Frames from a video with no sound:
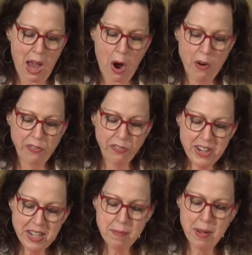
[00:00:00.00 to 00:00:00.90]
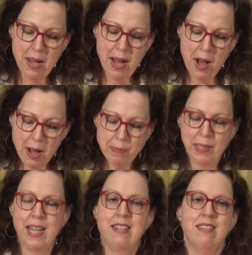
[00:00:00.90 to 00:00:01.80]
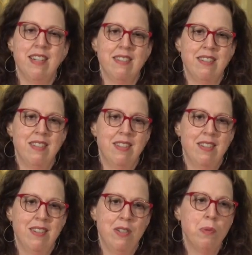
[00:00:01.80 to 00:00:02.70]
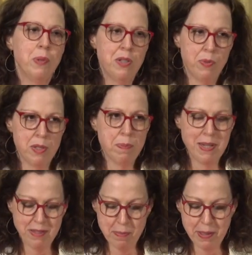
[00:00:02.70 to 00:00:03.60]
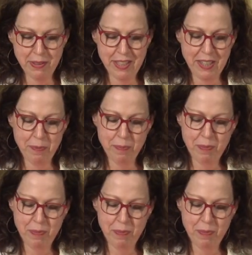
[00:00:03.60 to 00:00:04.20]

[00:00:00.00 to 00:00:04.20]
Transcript: Our freedom obligates us towards responsibility.